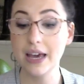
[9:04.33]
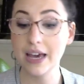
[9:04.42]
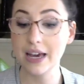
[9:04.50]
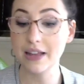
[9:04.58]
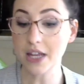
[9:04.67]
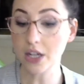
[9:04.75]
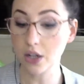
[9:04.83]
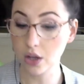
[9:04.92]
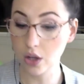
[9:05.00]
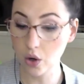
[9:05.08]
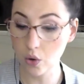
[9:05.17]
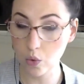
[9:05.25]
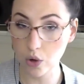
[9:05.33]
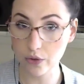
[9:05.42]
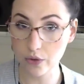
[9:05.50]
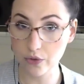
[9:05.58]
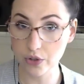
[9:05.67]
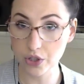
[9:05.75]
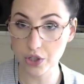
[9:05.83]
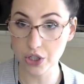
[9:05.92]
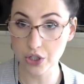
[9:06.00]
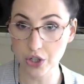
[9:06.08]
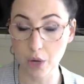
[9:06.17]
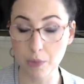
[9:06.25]
and then low 1 for the G
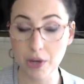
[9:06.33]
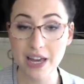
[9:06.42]
sharp.